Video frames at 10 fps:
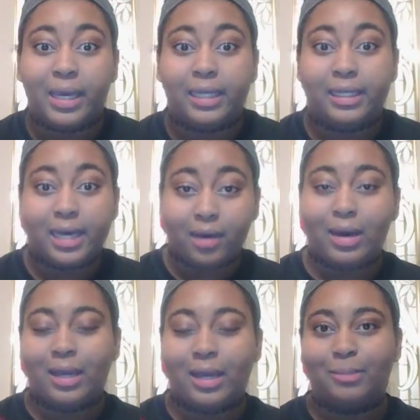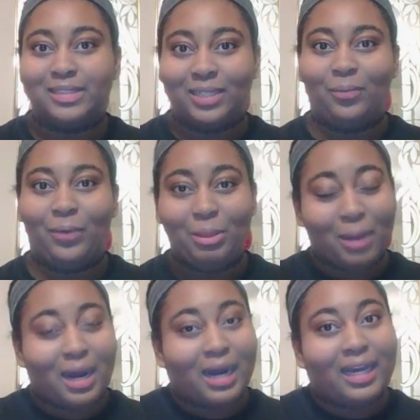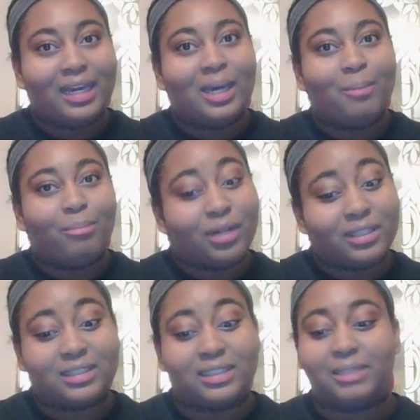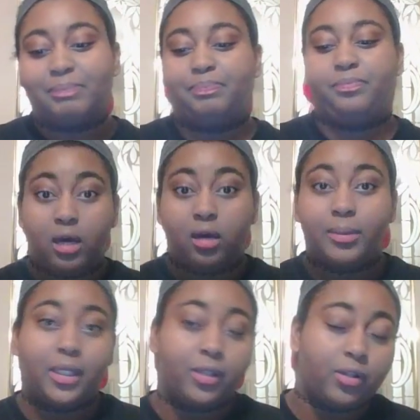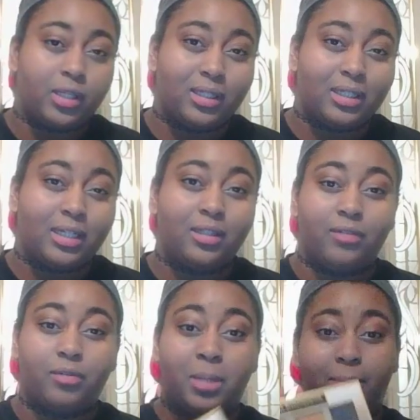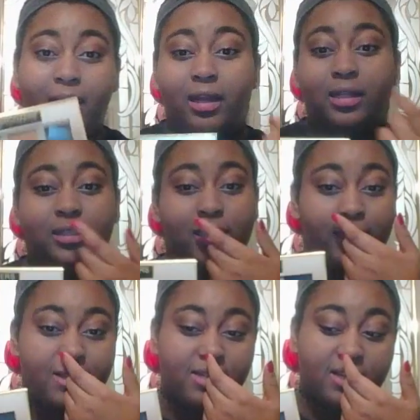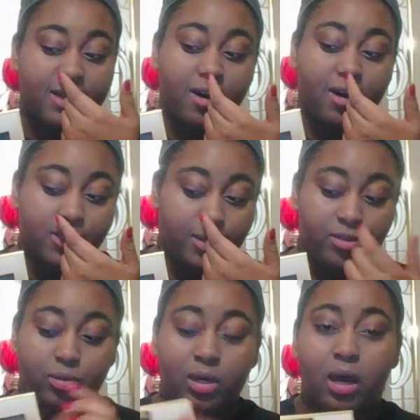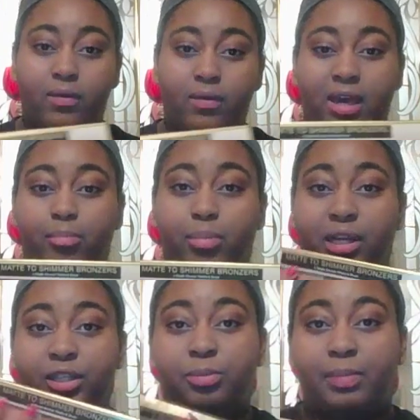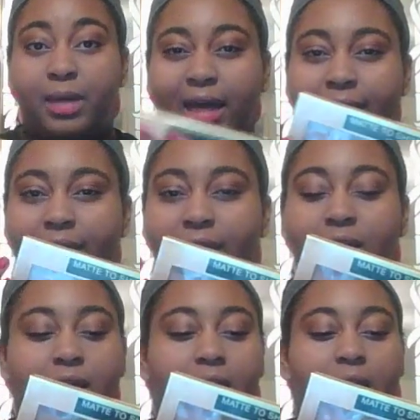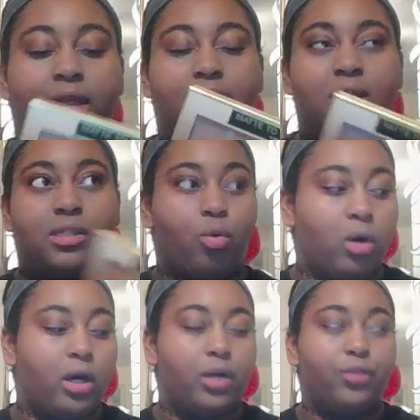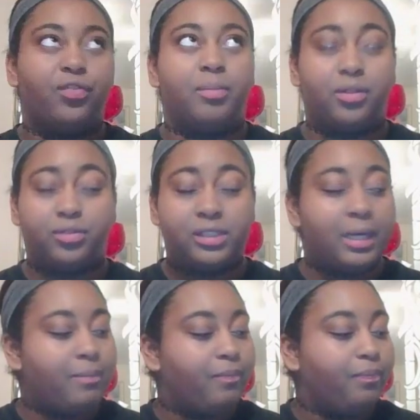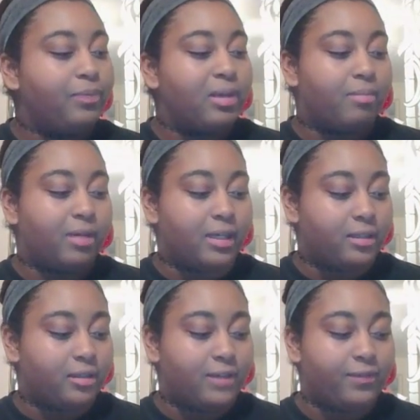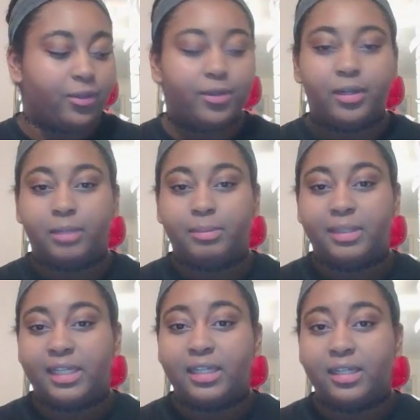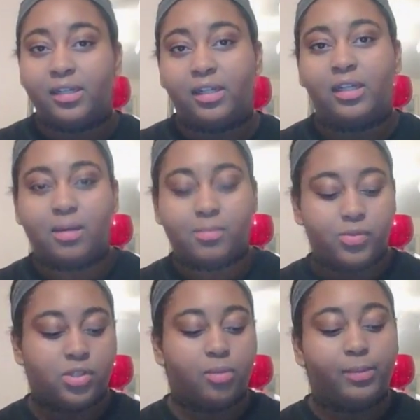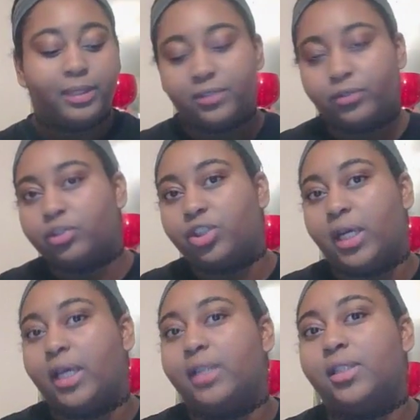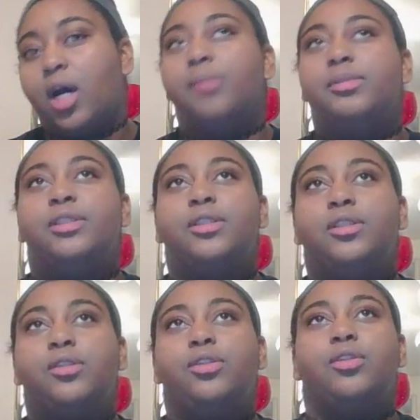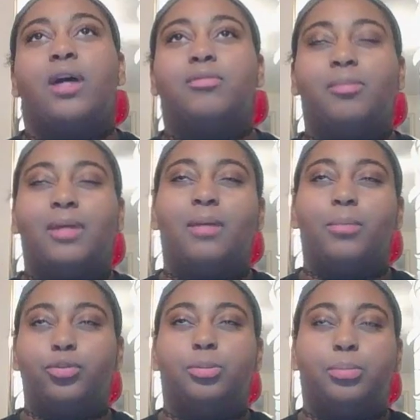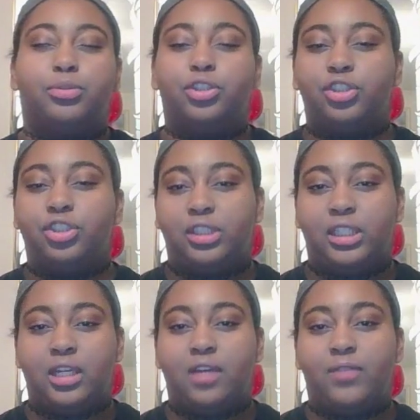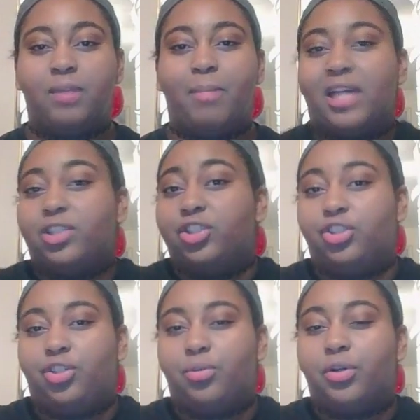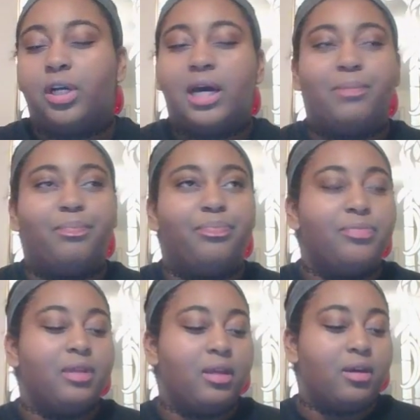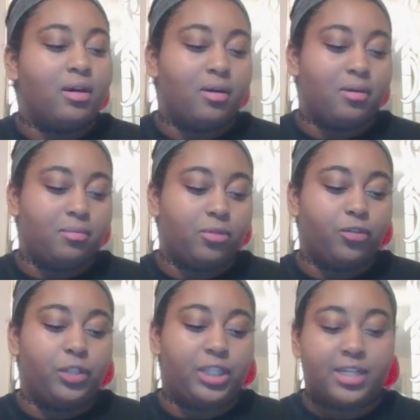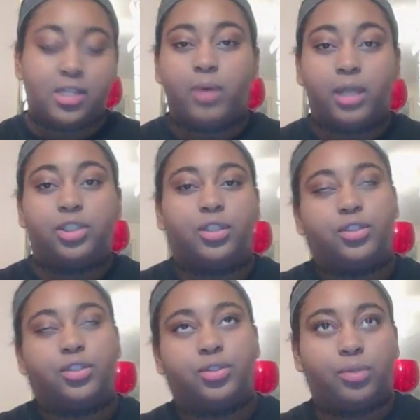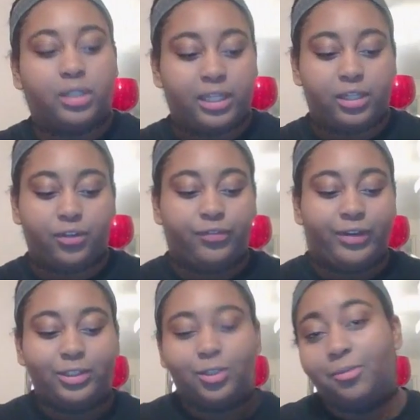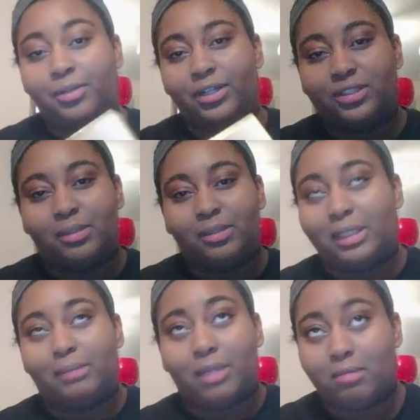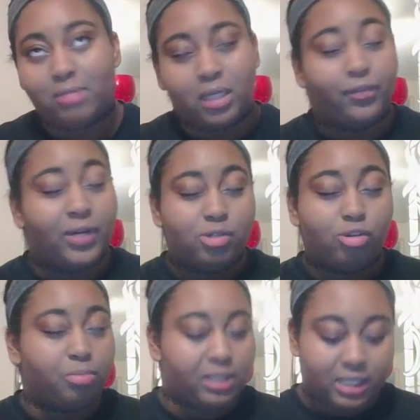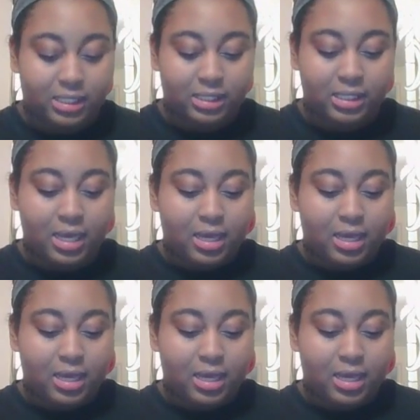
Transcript: And now I'm done with my bronzing. Another thing that I love about palettes like this, because I also do have a blush palette like this quad from Ulta, but if you're a beginner, it comes with so many different shades and options, so you don't have to buy multiple to see if it matches you or not. Or if you can't swatch it in the store, like you're afraid to open it or something, but I'm not afraid to open things.